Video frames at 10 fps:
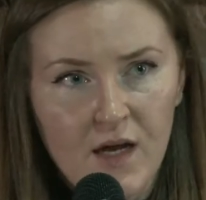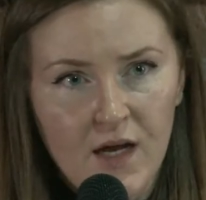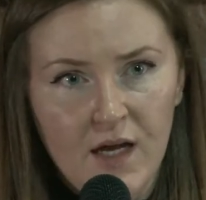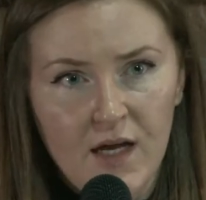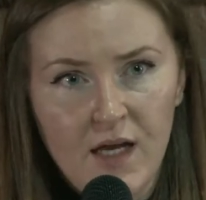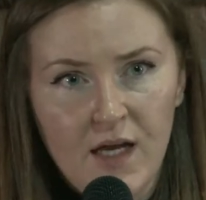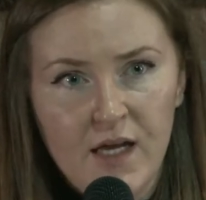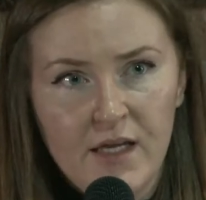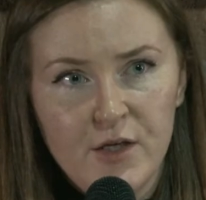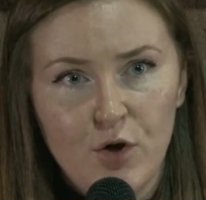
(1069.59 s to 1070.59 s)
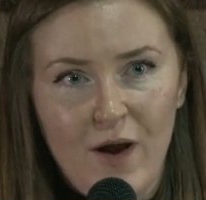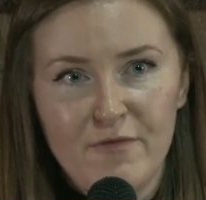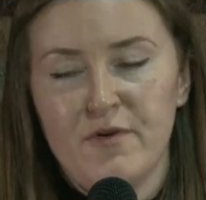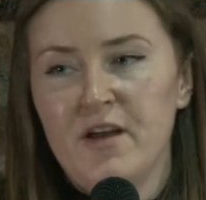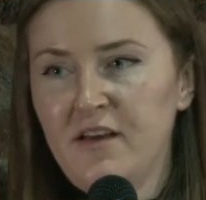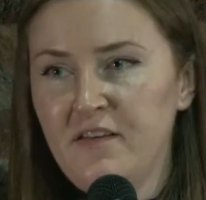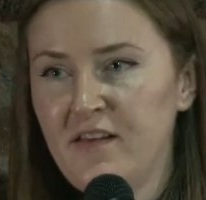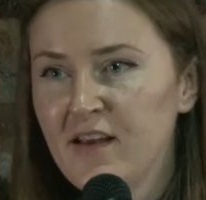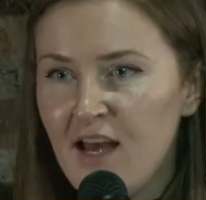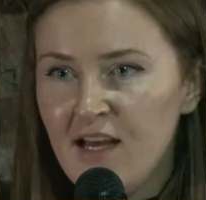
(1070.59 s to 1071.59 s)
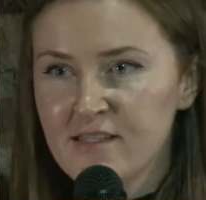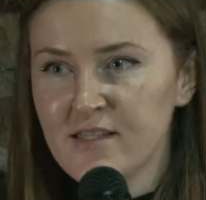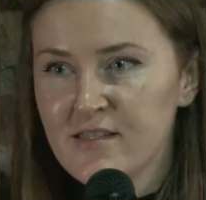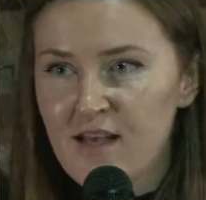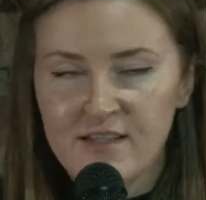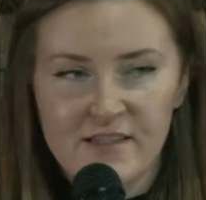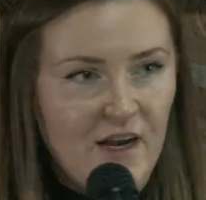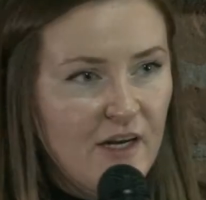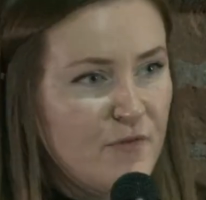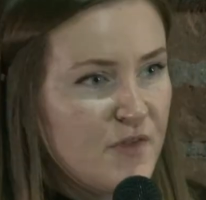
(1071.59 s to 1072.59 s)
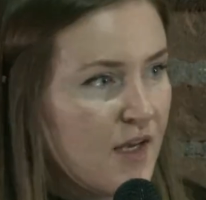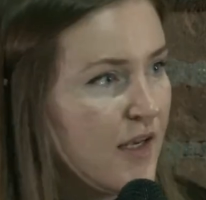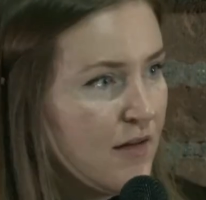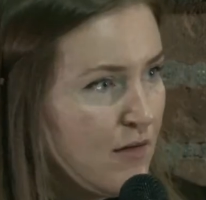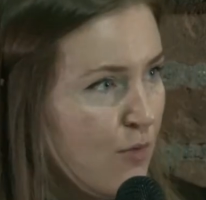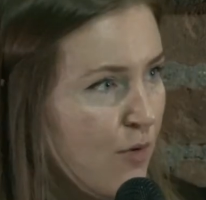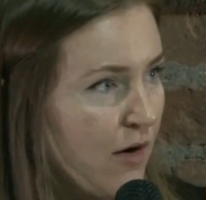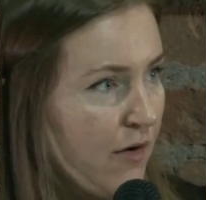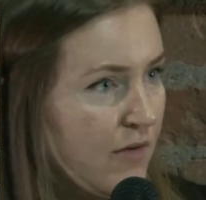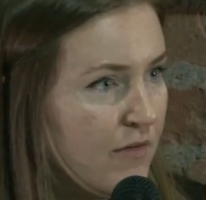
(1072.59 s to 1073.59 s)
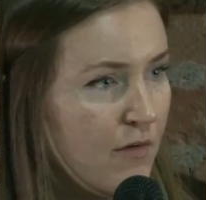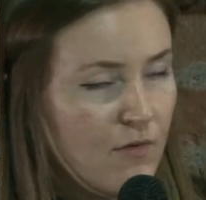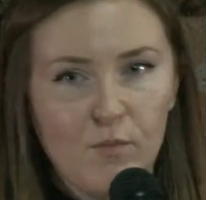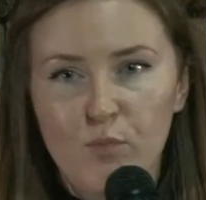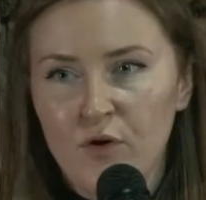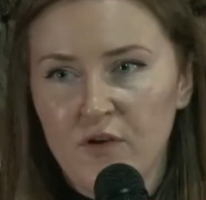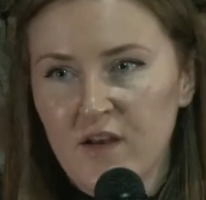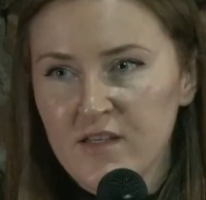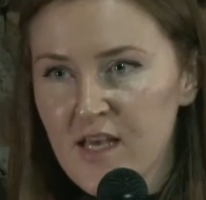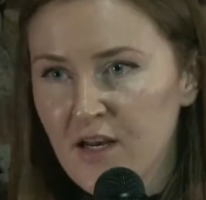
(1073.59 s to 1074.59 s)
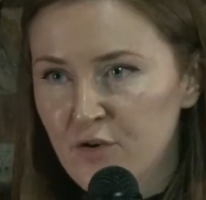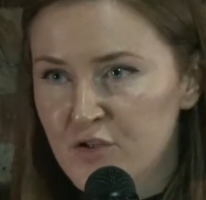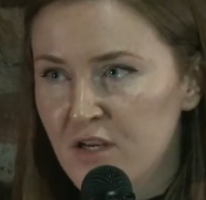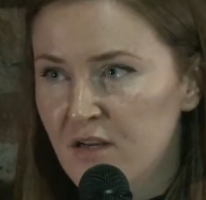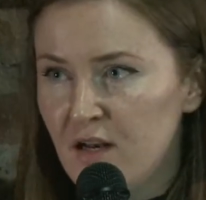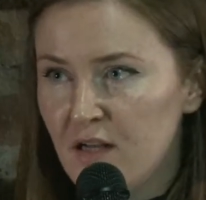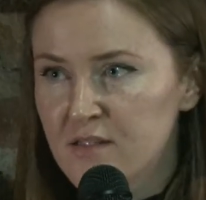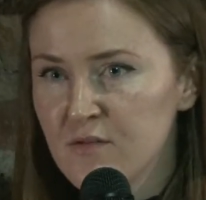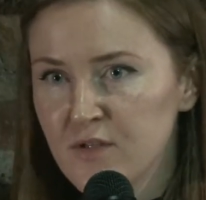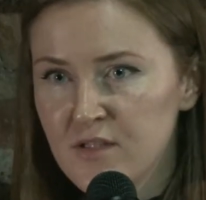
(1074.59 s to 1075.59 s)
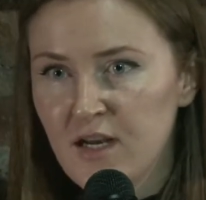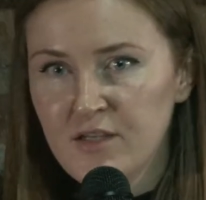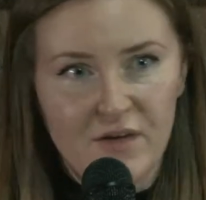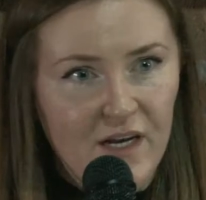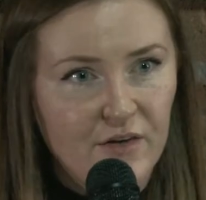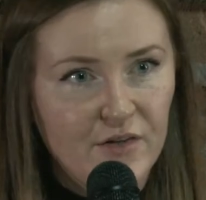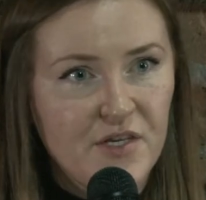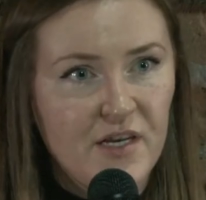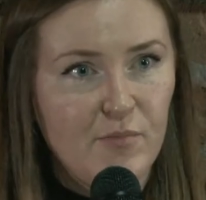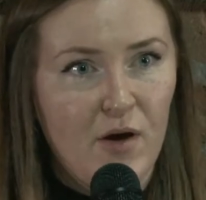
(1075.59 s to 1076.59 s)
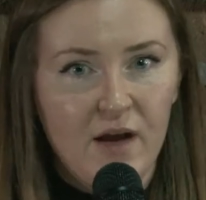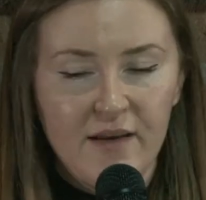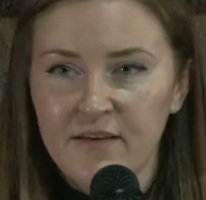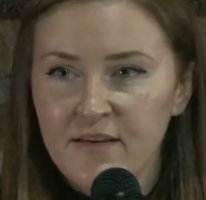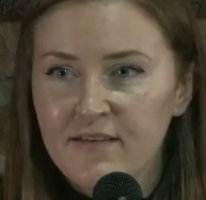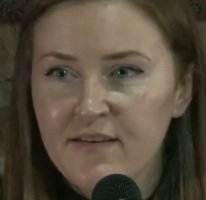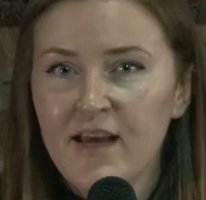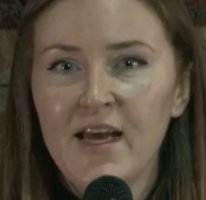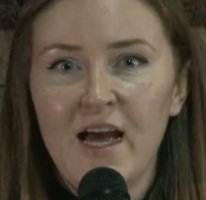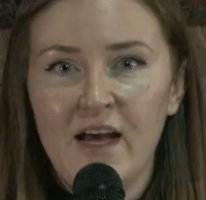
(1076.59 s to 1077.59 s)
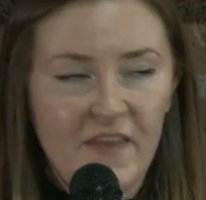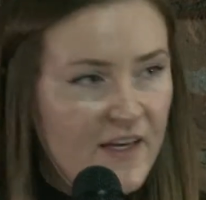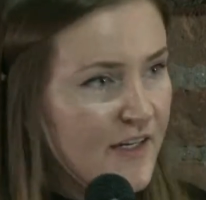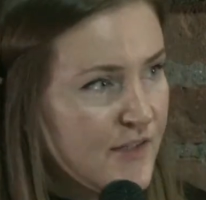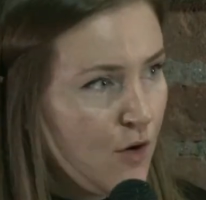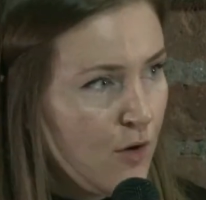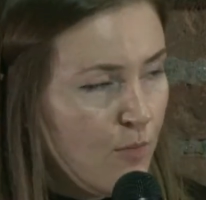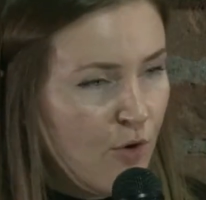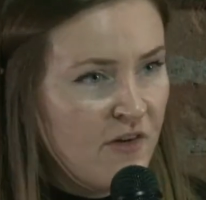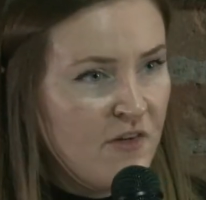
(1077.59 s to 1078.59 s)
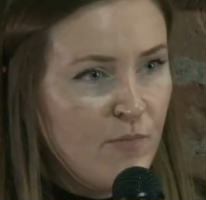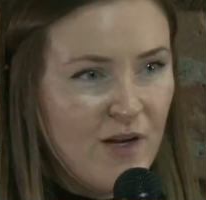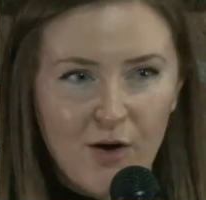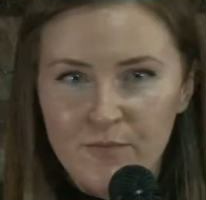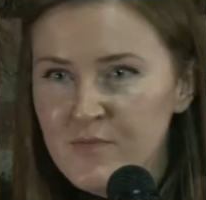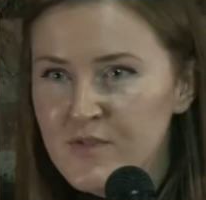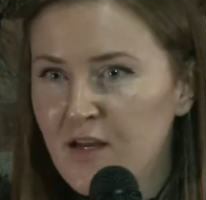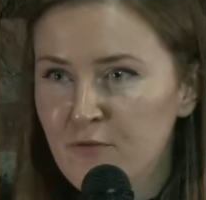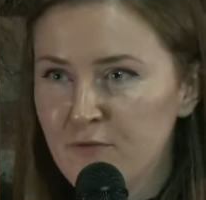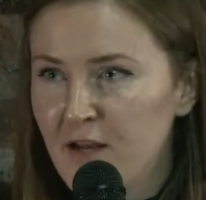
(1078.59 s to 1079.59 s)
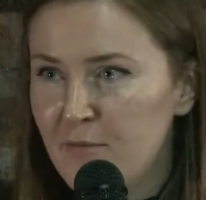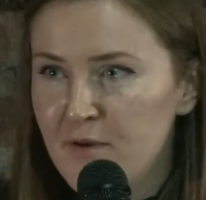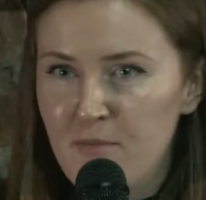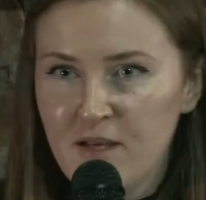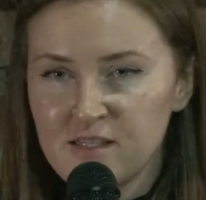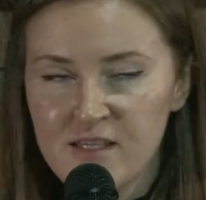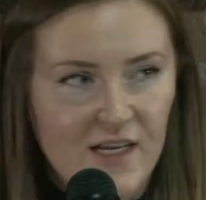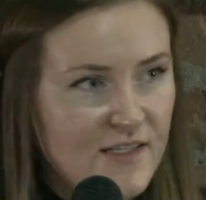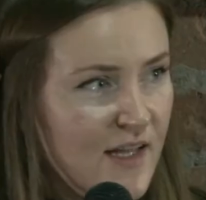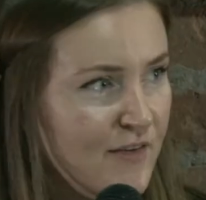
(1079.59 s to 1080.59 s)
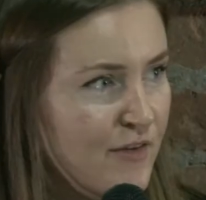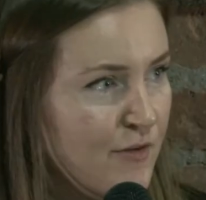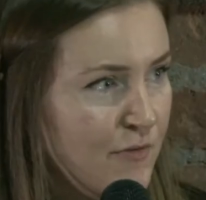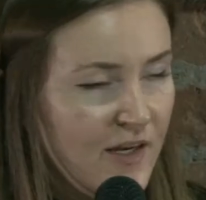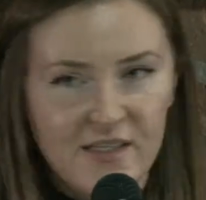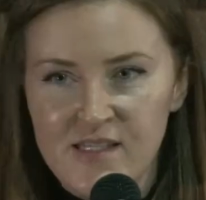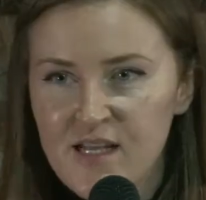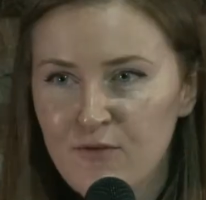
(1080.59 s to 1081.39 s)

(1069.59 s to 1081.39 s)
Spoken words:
uh, every idea has a kind of cycle where it at some point has energy, lots of intellectual energy behind it, and then at a certain point it becomes kind of flabby because it hasn't had to defend